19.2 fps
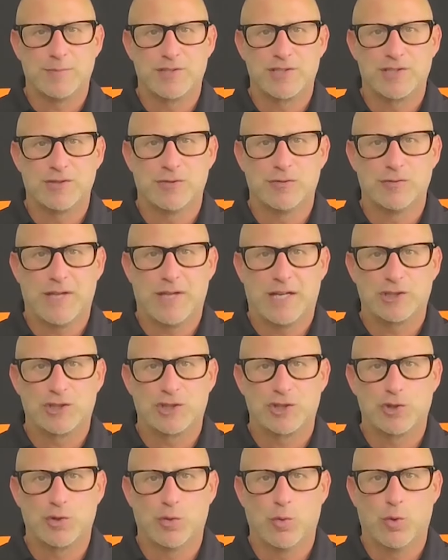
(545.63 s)
still not
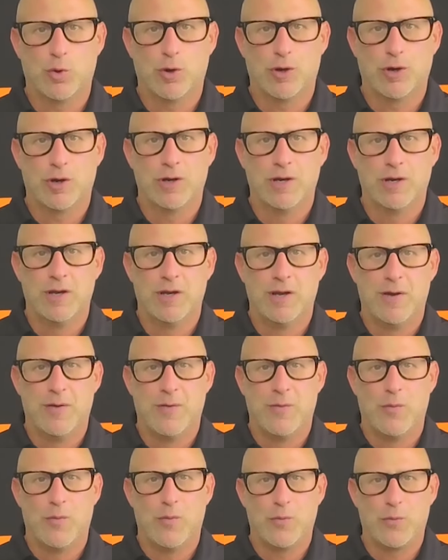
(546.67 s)
sure
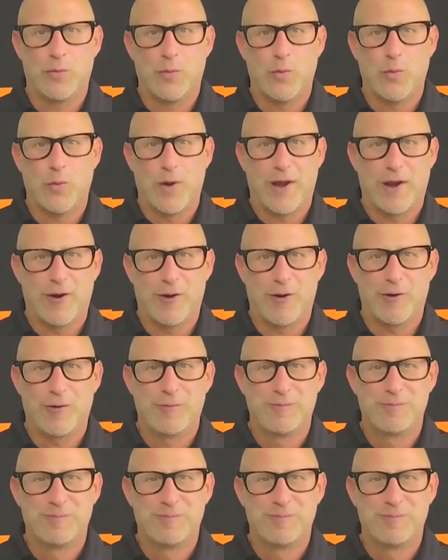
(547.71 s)
where